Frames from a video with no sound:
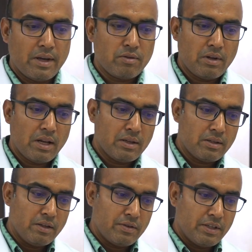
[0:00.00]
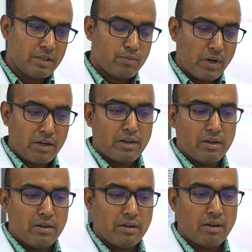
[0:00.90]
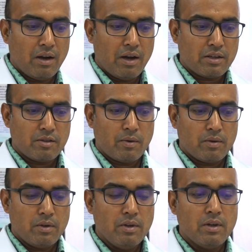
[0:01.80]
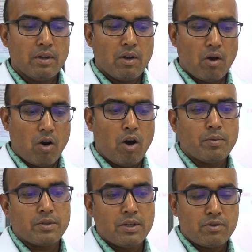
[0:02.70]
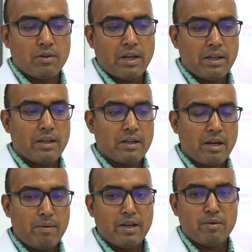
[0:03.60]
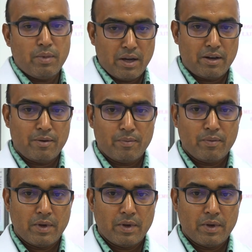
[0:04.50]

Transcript: As well as if she is pregnant, ask about the ops history like gravid and para.